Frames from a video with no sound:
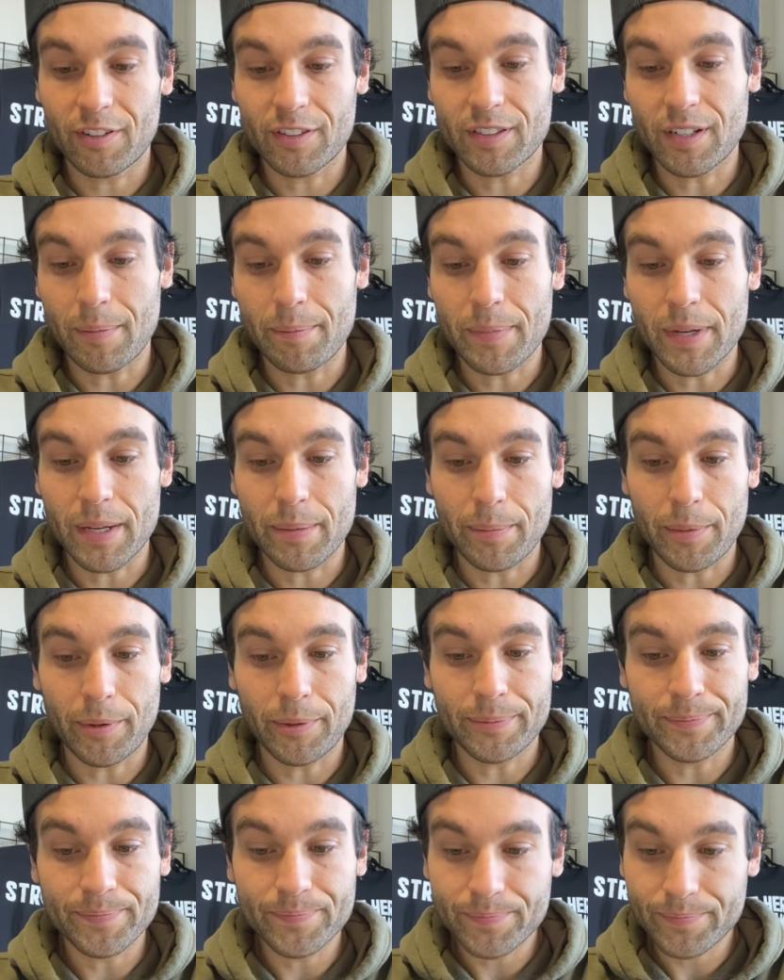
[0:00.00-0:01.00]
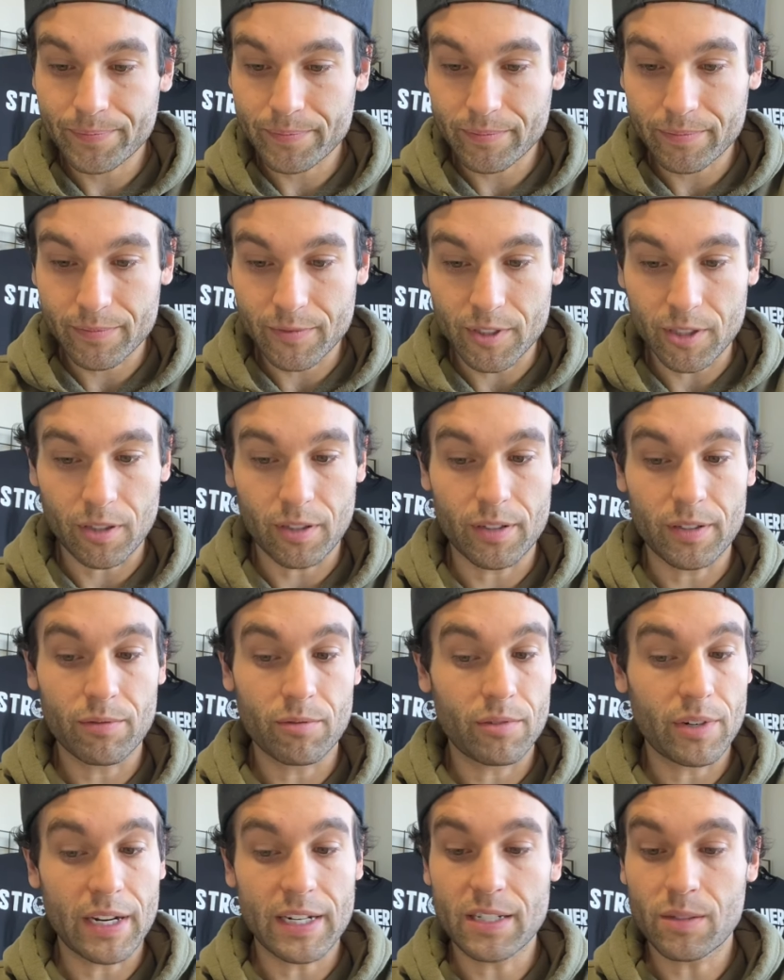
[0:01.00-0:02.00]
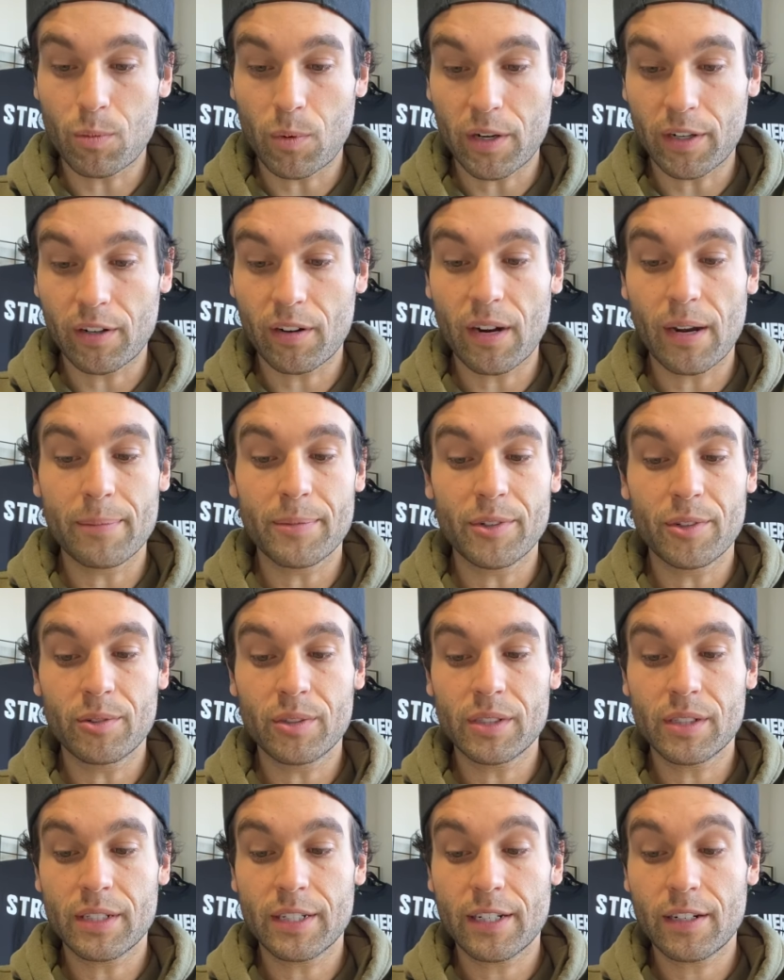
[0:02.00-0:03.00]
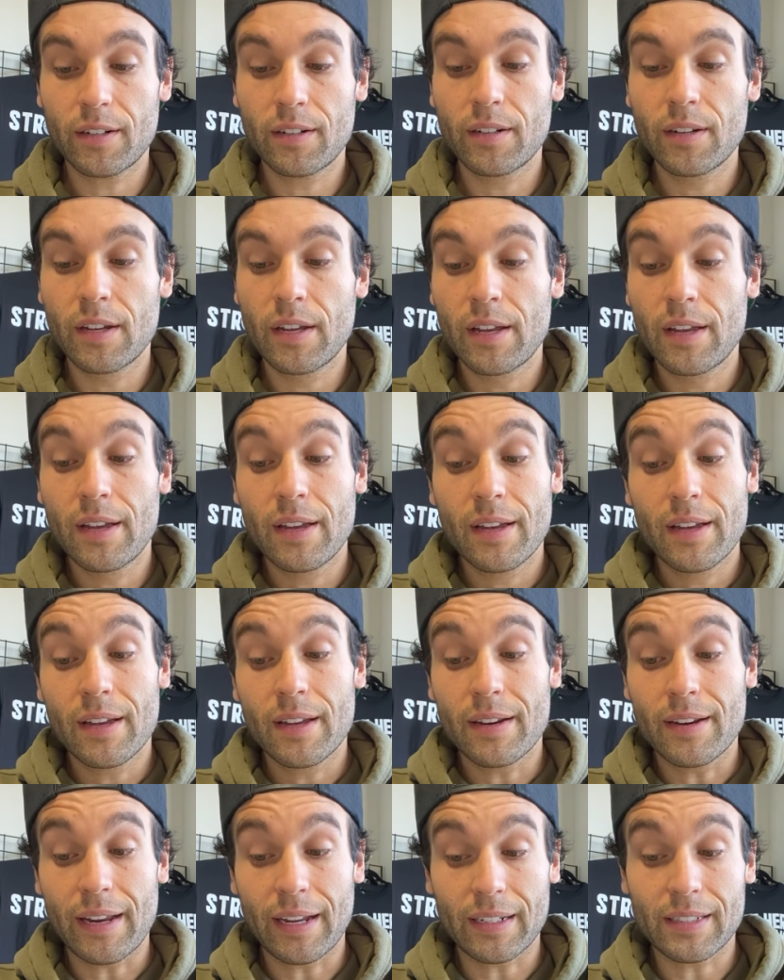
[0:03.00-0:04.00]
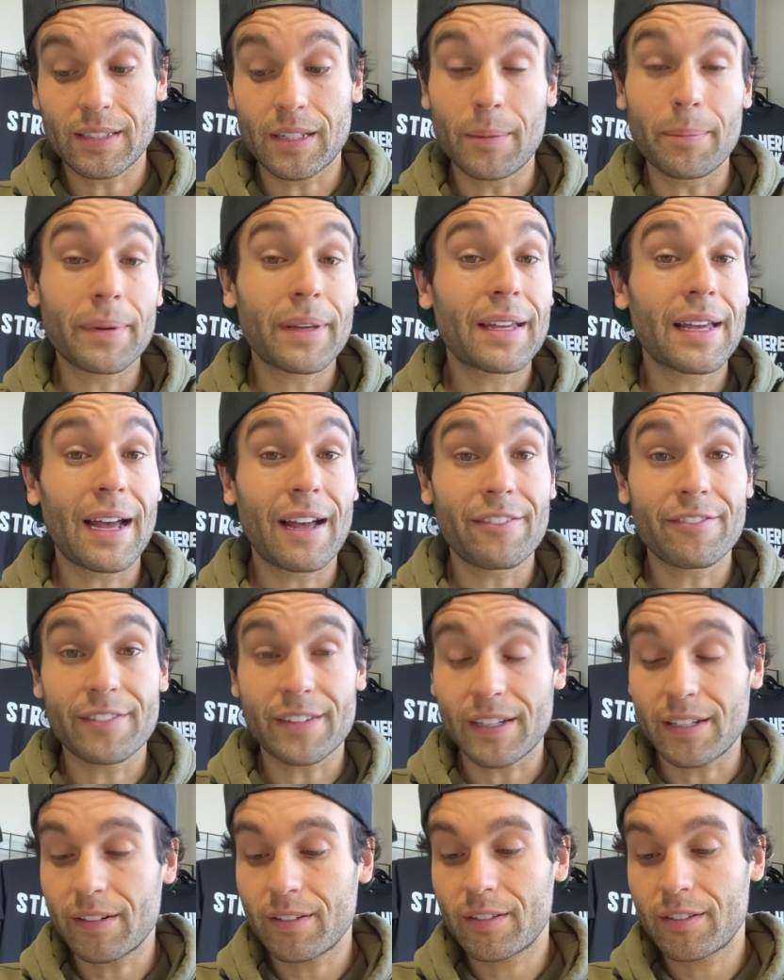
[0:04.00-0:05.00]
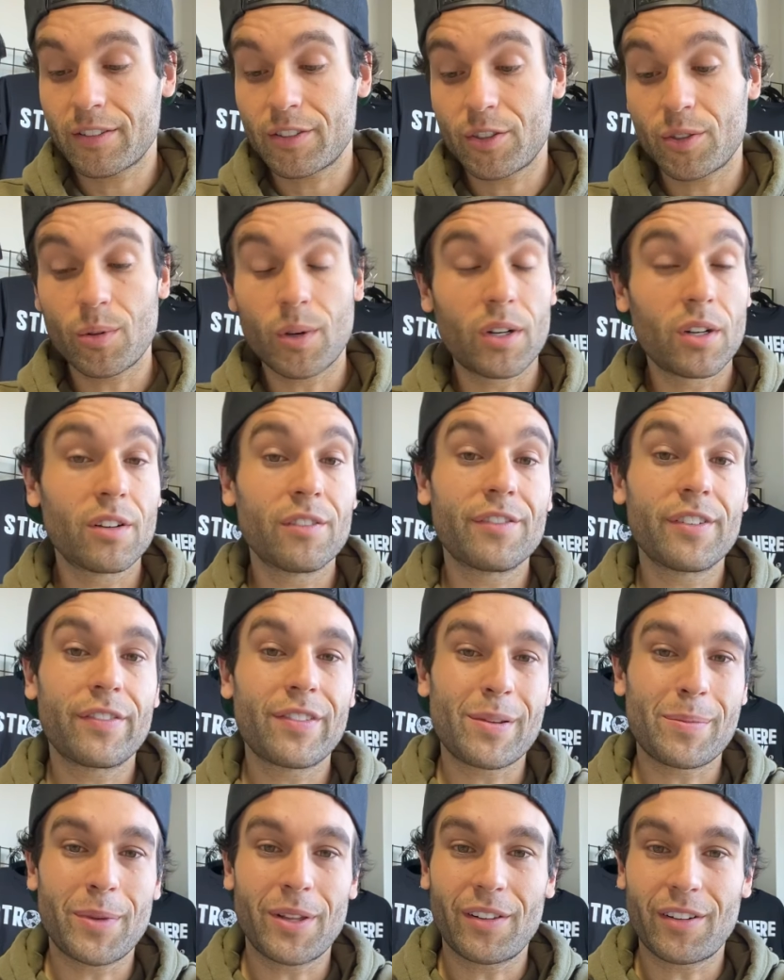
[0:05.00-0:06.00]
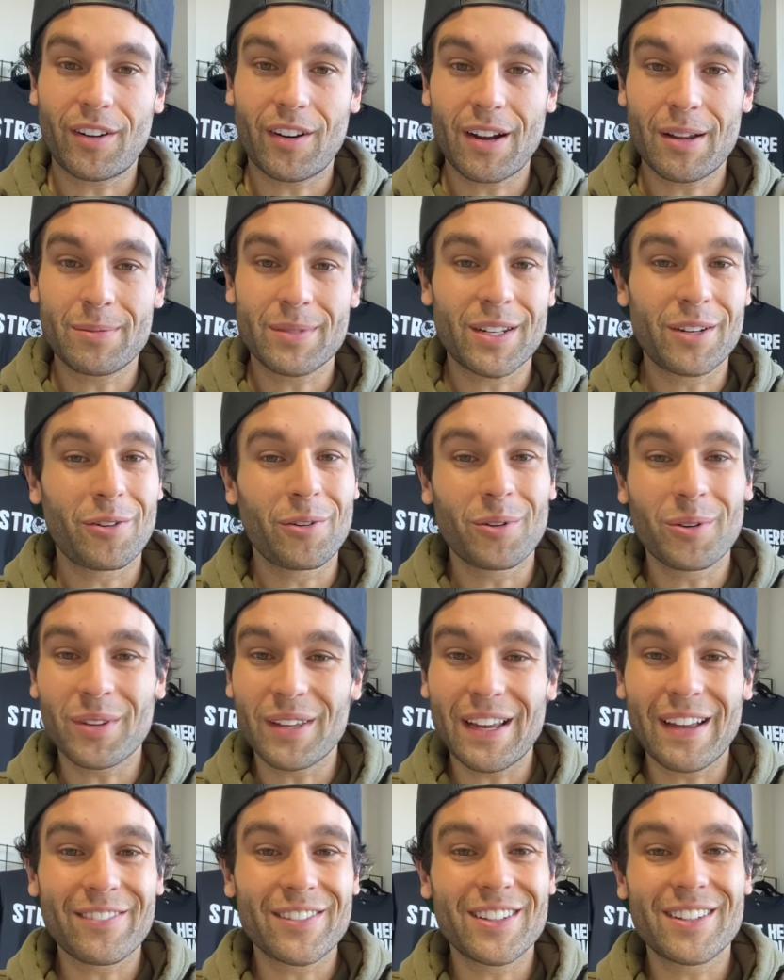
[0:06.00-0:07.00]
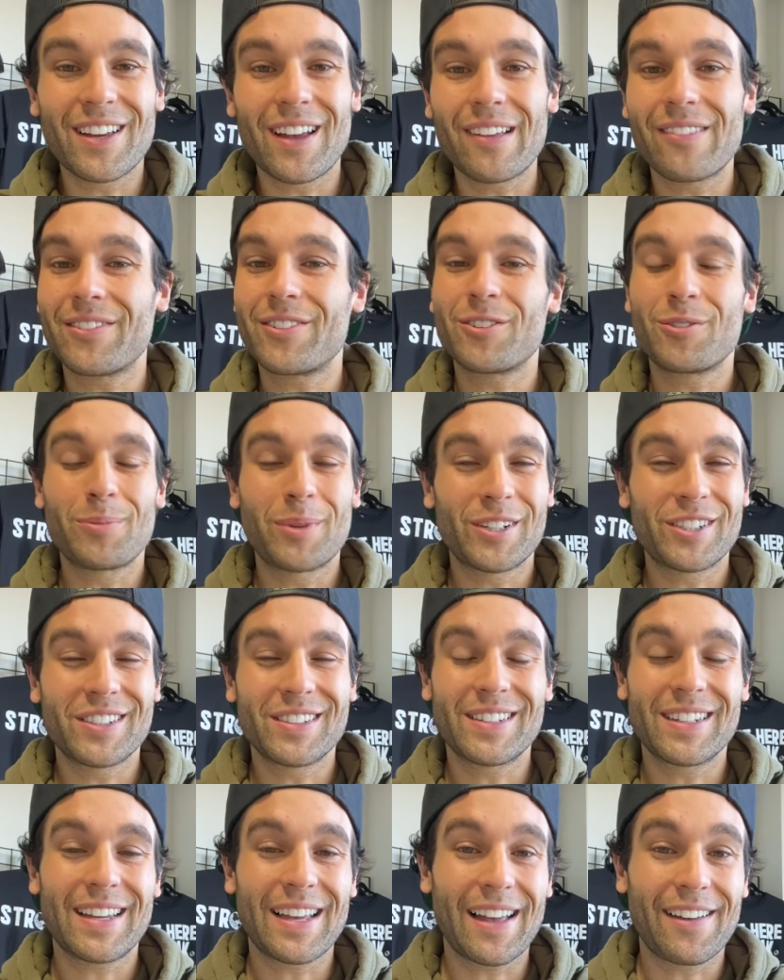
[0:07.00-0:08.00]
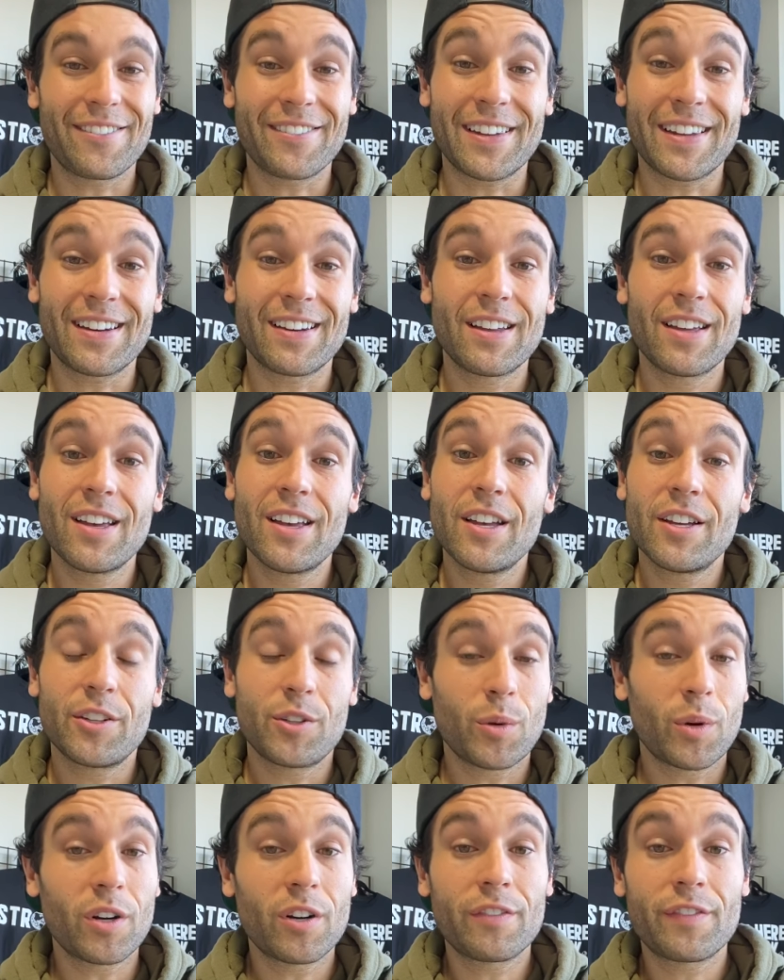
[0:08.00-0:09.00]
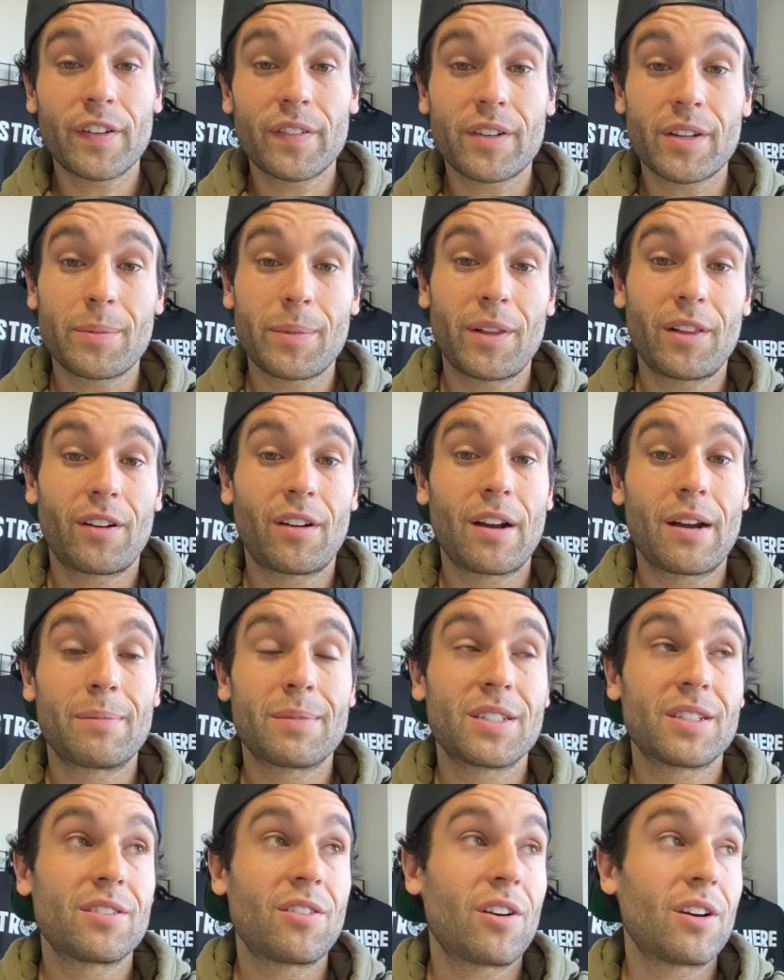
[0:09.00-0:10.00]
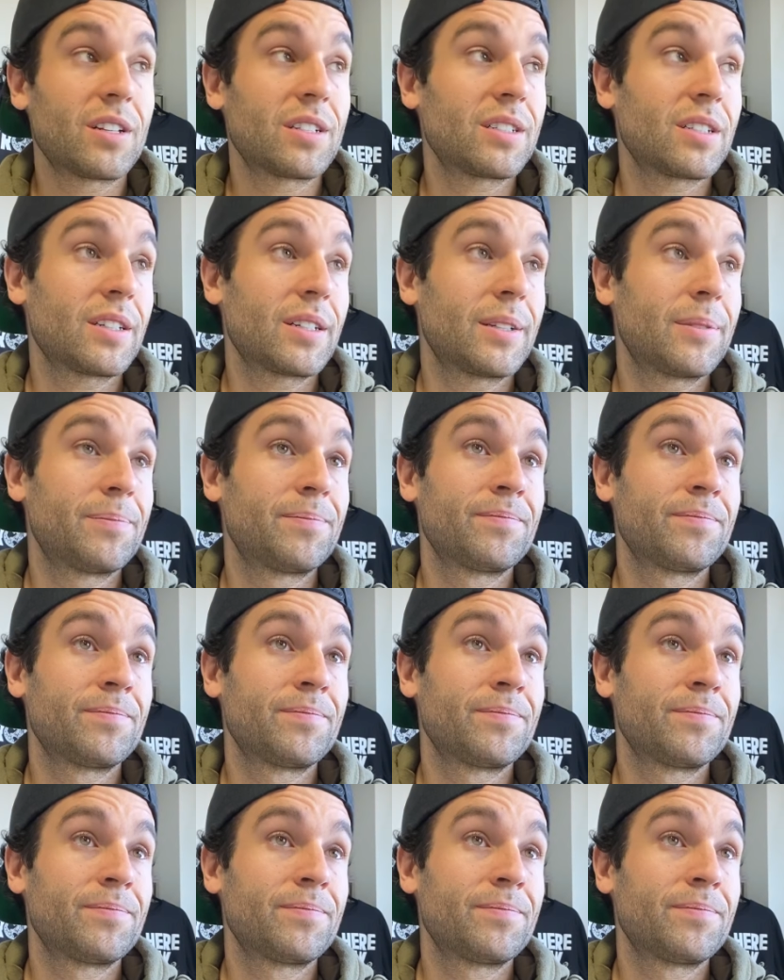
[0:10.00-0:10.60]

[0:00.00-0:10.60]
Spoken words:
some people. So a nice 1 gram dose in here. Next up, caffeine, 250 milligrams. I don't really have to dive too much into caffeine. 250 milligrams is honestly,